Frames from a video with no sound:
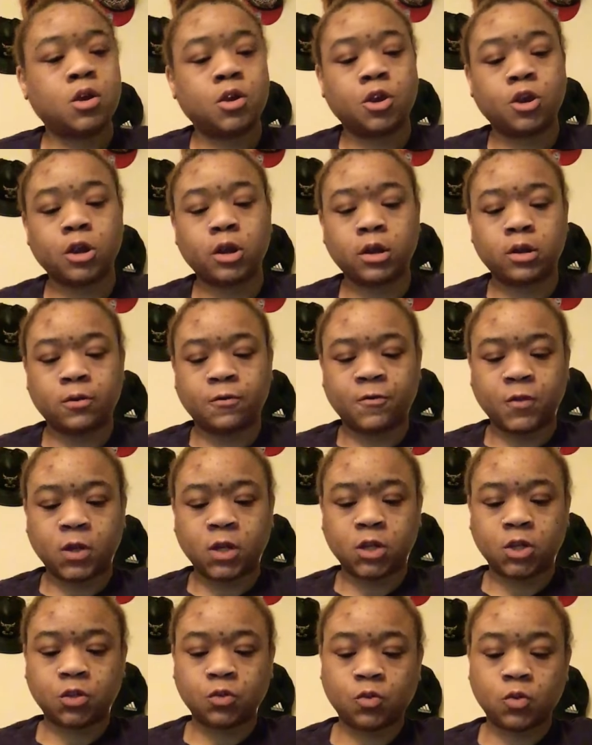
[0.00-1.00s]
You're going to
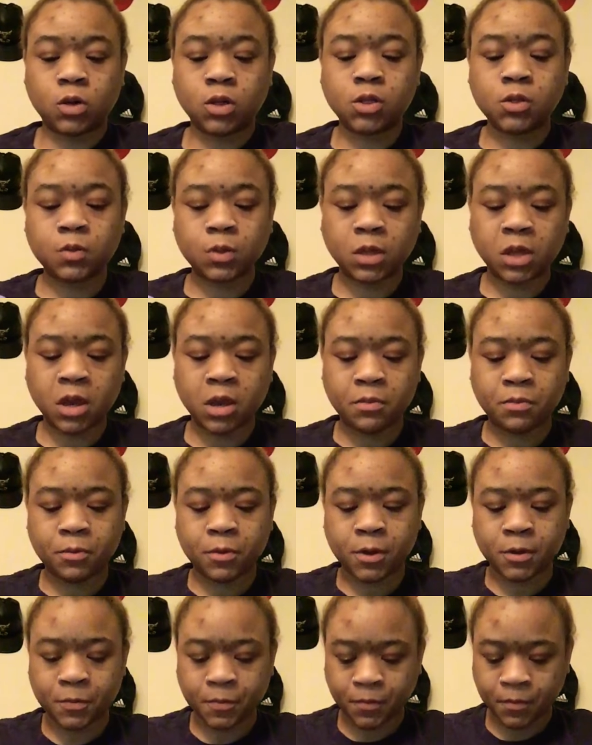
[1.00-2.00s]
flush once with
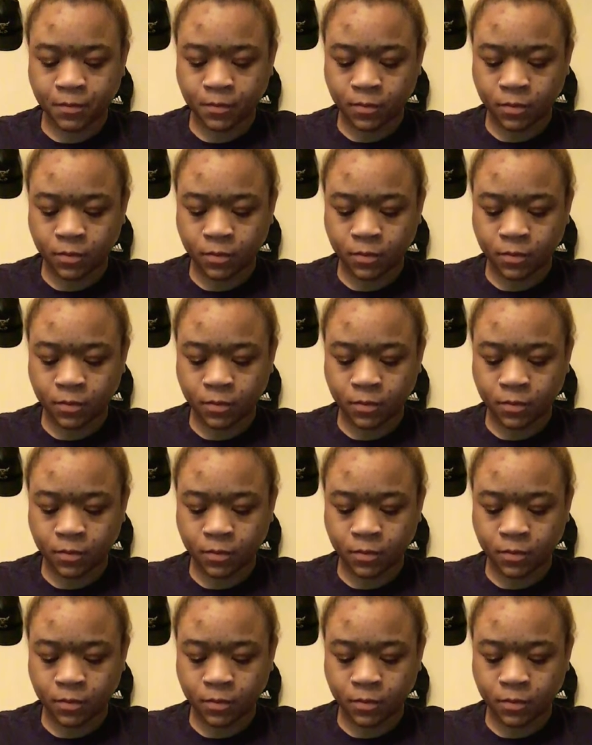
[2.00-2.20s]
heparin,